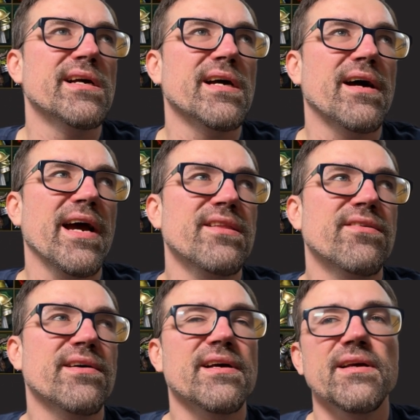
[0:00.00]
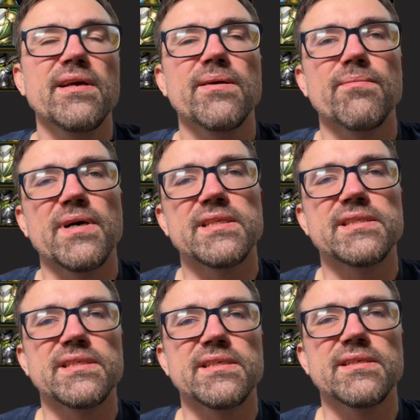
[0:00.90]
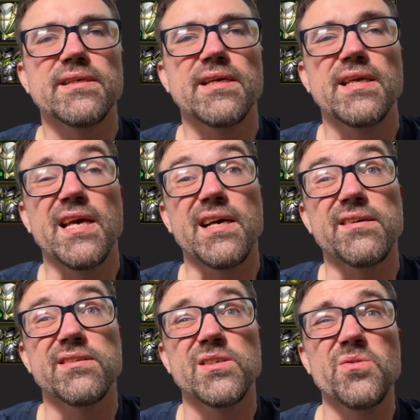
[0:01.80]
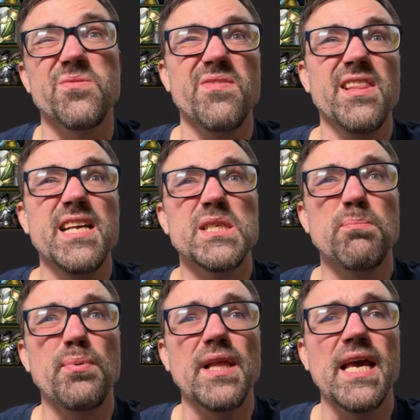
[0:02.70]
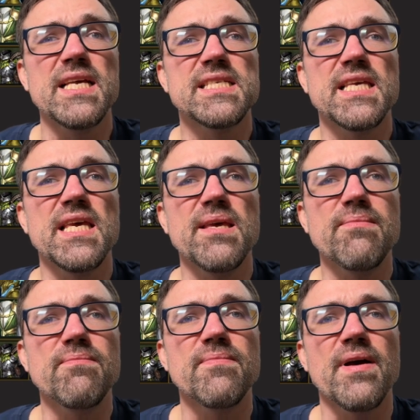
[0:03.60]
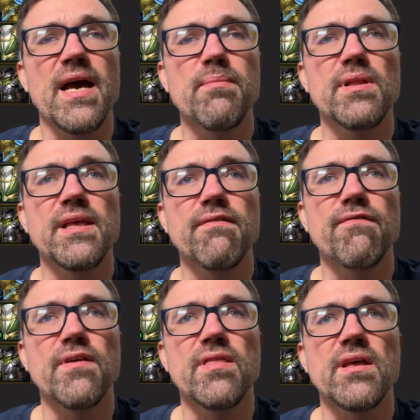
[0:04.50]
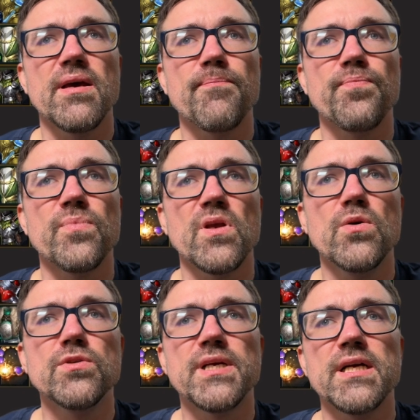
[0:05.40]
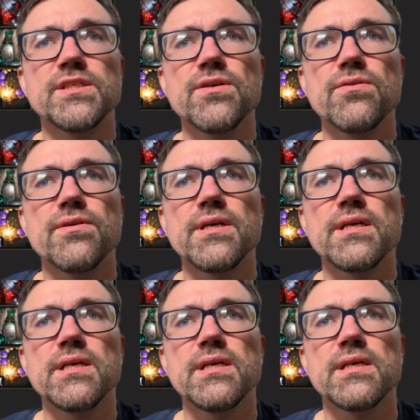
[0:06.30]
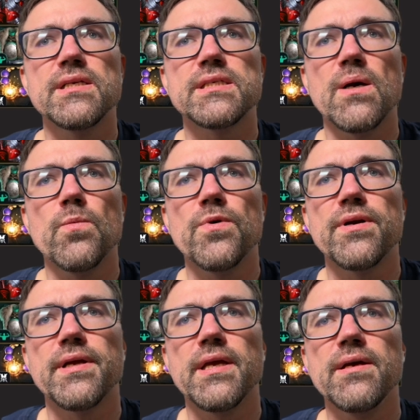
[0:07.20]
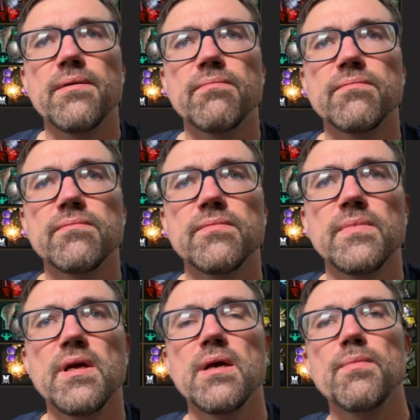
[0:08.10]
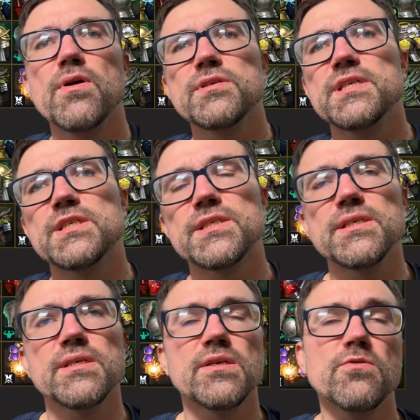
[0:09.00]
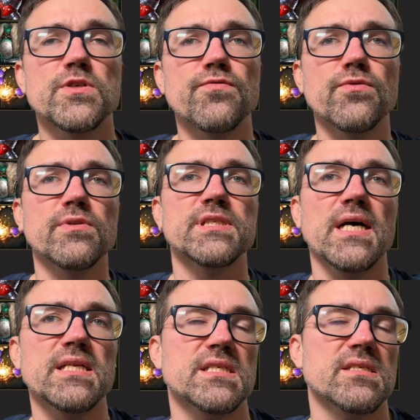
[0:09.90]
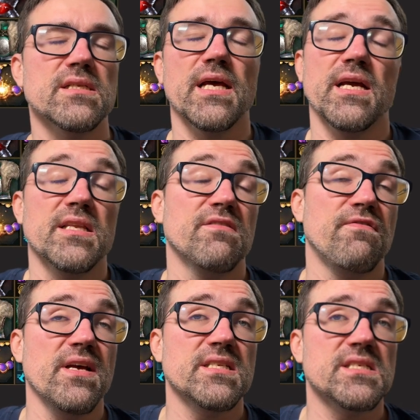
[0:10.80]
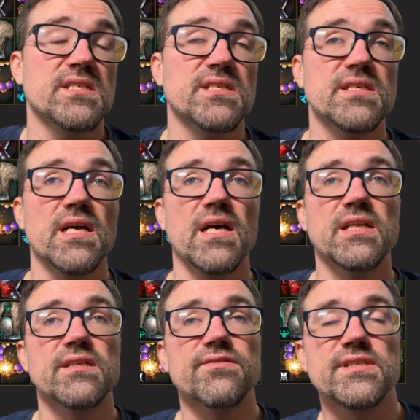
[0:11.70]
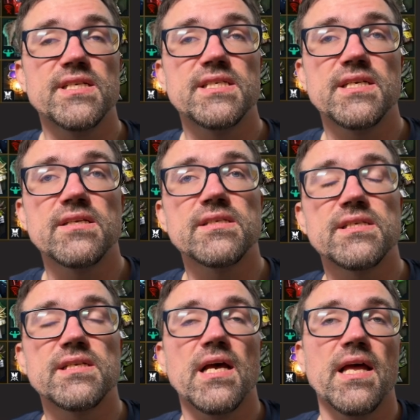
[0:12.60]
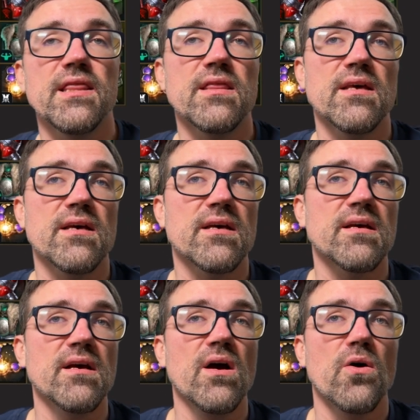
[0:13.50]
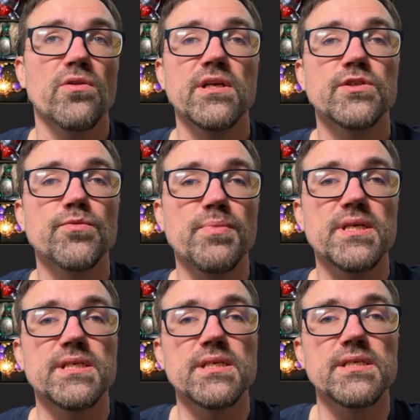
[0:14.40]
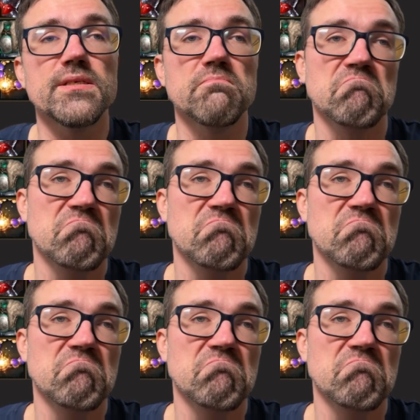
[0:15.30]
Hydra, but yeah. So let's place him, I believe, in the good category, somewhere here, because it's useful stats like defense and the resistance and only 2 pieces.